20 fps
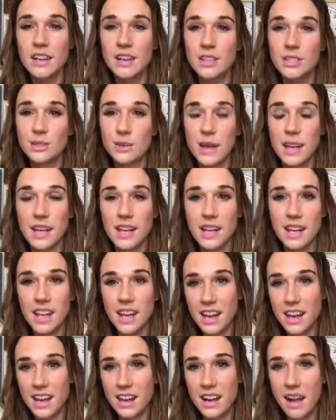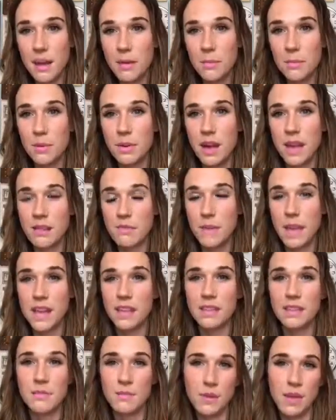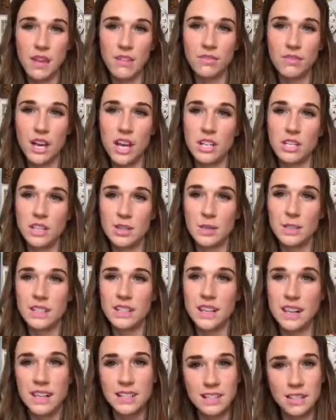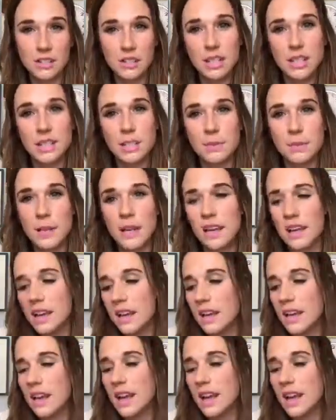So I can heat it up, I make the meat fresh so it's nice and crispy,